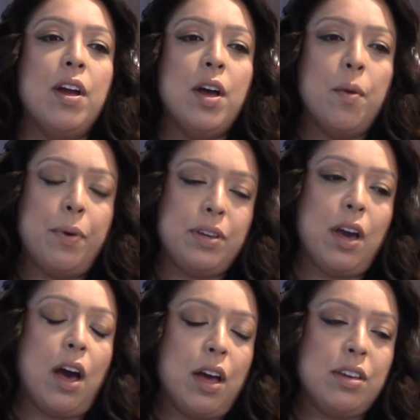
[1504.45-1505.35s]
But
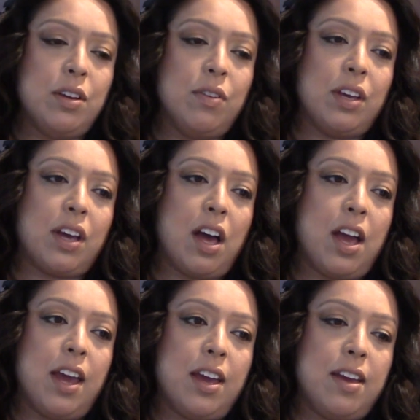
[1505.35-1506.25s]
yeah, you know, like
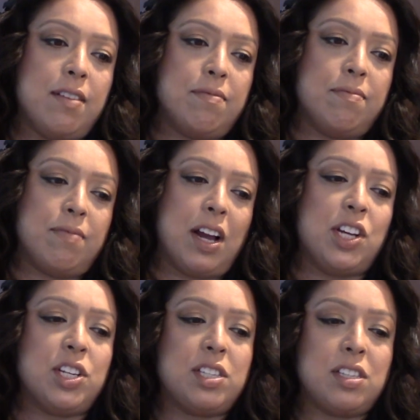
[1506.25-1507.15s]
I just,